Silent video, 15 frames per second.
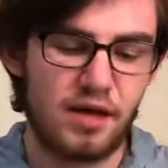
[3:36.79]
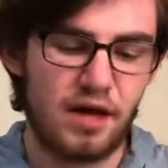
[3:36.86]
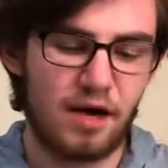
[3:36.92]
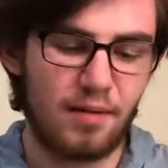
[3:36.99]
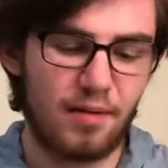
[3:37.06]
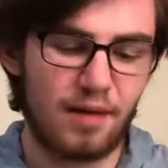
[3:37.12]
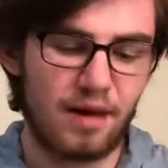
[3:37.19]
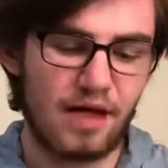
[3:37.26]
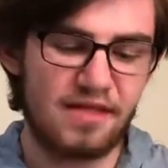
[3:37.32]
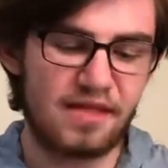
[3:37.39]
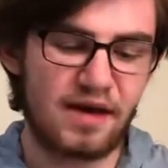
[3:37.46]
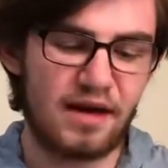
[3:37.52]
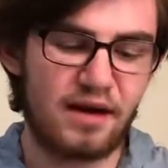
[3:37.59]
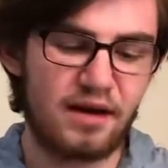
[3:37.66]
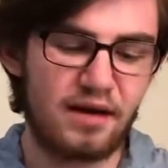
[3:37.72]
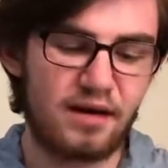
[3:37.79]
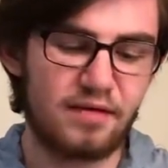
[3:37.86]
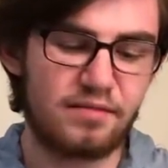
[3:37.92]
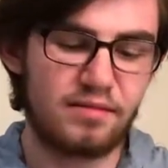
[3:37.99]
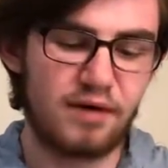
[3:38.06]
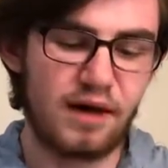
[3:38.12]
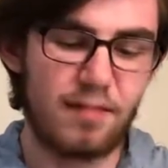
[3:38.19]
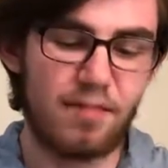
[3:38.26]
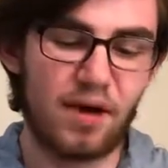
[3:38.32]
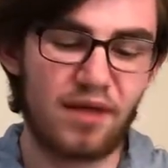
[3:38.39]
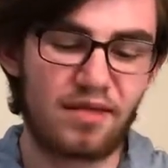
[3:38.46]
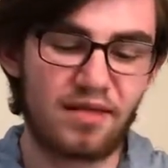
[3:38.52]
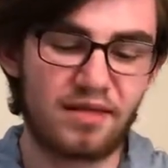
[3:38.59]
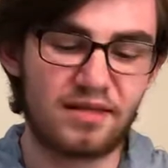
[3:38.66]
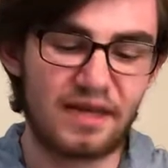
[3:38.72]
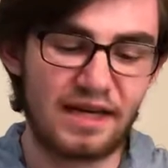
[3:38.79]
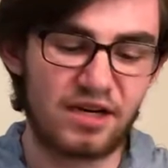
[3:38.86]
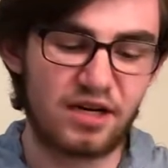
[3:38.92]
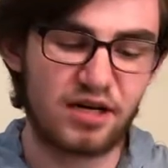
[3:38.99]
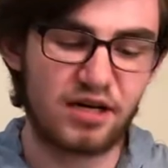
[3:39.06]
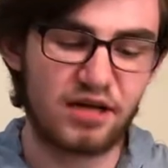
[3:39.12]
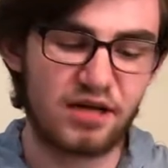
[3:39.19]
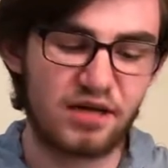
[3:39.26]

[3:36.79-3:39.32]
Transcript: and then a month later,